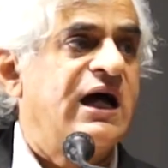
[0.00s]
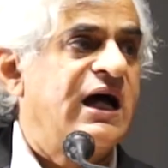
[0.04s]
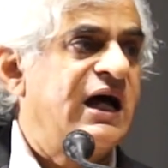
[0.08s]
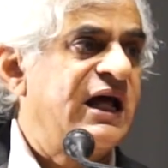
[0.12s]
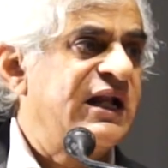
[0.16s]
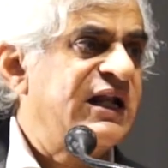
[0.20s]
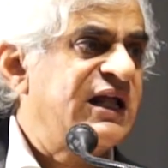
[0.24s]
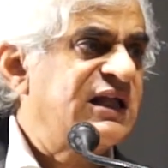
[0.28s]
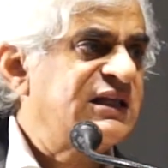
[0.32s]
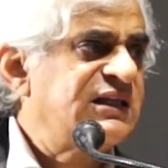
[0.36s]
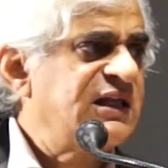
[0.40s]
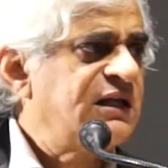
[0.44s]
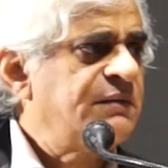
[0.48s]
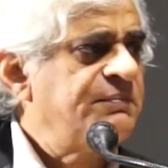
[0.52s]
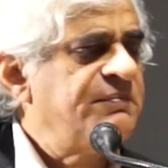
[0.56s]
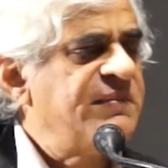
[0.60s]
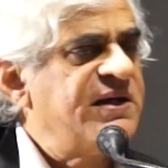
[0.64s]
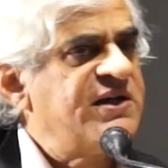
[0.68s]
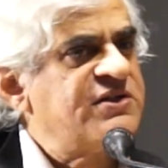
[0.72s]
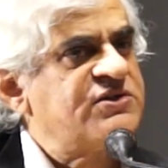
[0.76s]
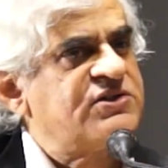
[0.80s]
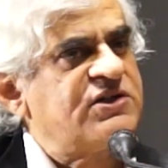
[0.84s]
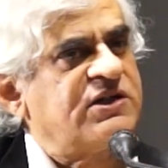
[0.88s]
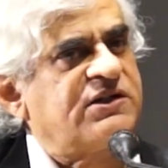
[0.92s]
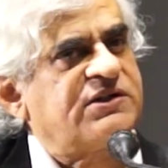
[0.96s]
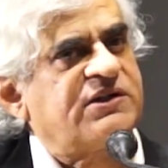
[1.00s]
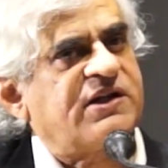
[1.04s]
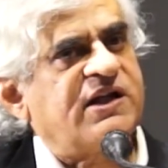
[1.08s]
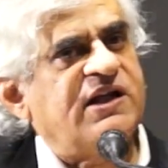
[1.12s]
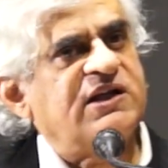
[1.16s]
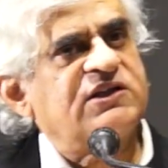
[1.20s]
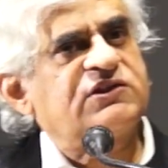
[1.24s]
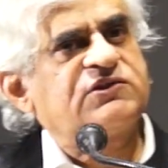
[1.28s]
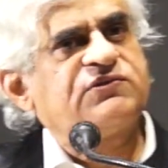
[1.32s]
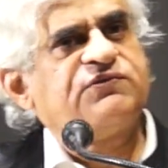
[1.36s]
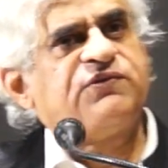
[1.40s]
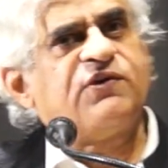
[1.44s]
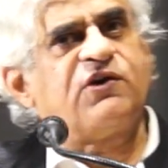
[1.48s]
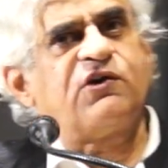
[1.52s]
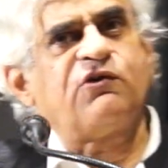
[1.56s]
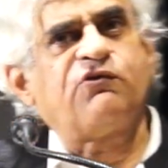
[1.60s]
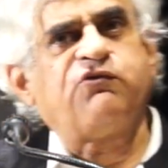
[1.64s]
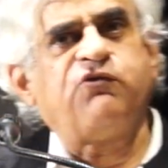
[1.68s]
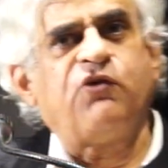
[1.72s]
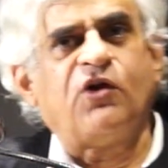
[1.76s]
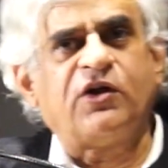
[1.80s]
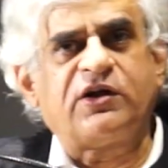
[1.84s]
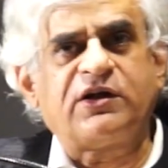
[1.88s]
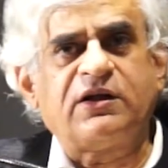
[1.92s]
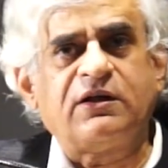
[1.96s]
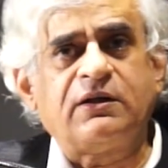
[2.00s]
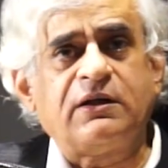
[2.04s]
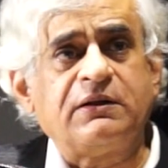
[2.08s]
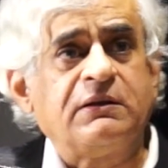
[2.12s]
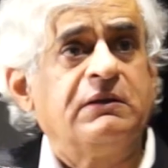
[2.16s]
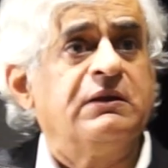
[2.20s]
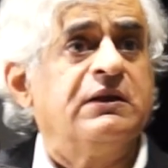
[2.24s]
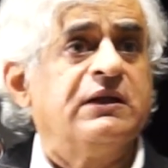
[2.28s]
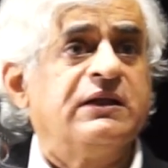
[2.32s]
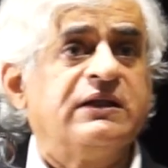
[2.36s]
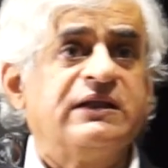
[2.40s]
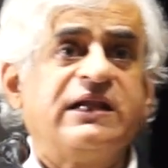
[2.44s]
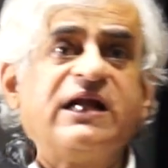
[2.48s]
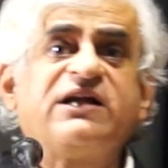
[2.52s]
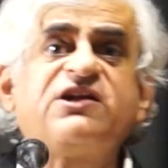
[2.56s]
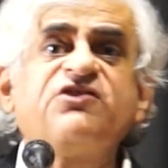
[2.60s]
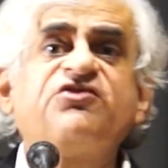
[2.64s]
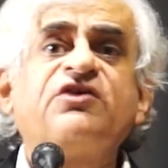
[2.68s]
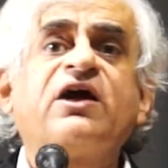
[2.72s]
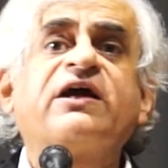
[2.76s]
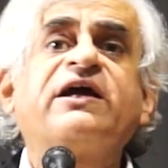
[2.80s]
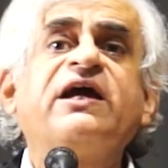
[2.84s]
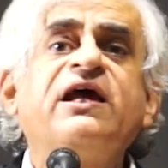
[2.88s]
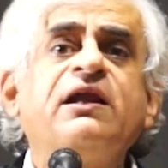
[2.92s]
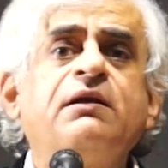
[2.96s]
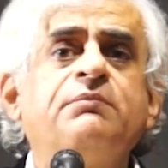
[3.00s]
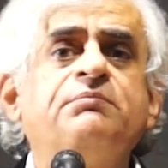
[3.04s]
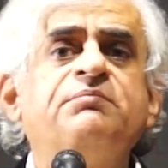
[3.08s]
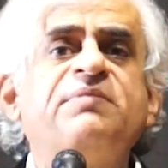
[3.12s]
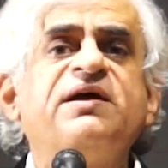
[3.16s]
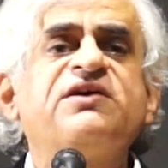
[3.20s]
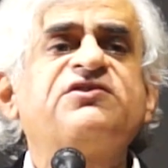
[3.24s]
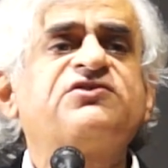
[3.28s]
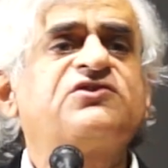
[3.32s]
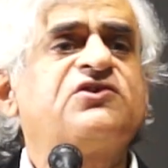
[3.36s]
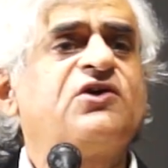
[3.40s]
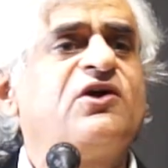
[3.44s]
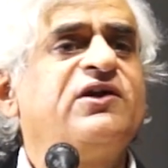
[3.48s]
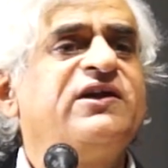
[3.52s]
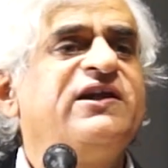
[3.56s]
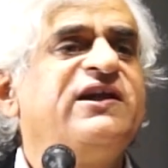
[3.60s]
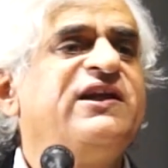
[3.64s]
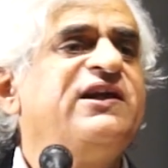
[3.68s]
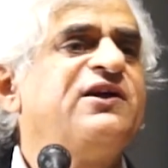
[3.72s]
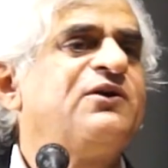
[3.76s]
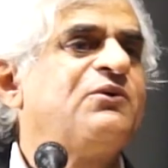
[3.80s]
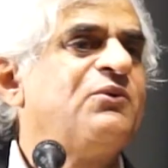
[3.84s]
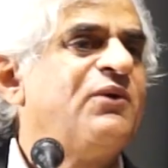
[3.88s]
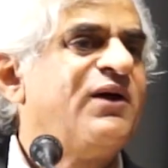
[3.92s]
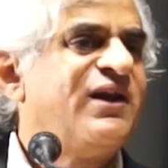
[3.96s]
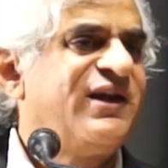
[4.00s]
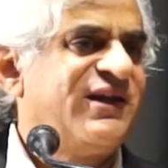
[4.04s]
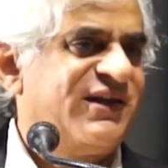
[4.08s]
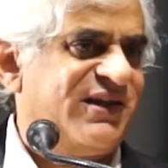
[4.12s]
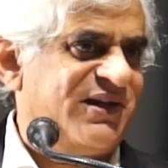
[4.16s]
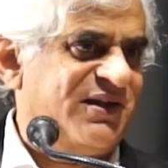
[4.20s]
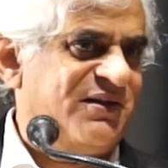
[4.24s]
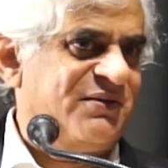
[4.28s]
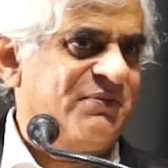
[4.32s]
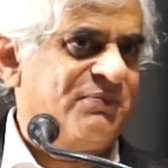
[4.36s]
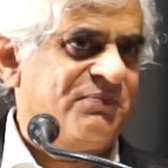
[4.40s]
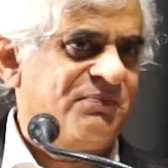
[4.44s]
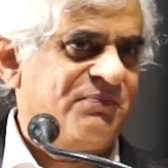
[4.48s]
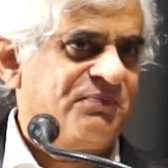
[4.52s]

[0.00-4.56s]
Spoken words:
Another major transfer of water, that is again based on inequality.